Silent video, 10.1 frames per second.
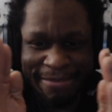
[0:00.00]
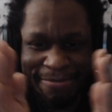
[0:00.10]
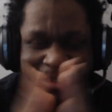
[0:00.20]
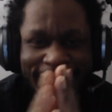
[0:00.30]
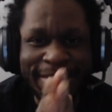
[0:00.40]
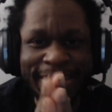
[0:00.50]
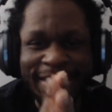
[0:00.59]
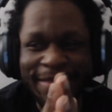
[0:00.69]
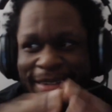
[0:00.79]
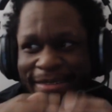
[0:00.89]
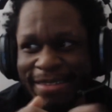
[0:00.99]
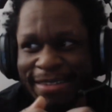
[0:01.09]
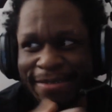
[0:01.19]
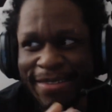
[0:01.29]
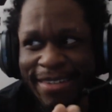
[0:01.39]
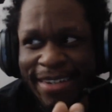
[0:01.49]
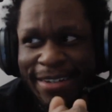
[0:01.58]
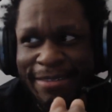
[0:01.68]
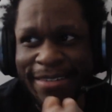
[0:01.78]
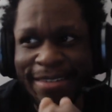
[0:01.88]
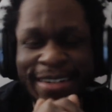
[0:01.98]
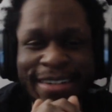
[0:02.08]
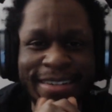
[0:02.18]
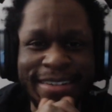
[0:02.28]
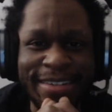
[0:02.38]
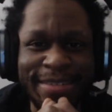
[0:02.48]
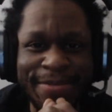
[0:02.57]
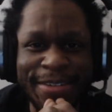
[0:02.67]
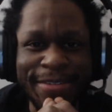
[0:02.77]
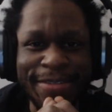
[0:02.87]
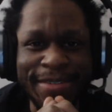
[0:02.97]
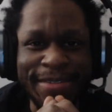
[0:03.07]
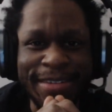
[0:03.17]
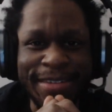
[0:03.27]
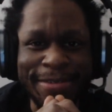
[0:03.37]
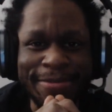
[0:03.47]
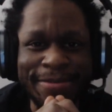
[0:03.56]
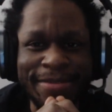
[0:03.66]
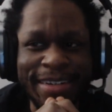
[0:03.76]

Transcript: when I do these deep dives and stuff, it's like I do want to try to get into like some video review stuff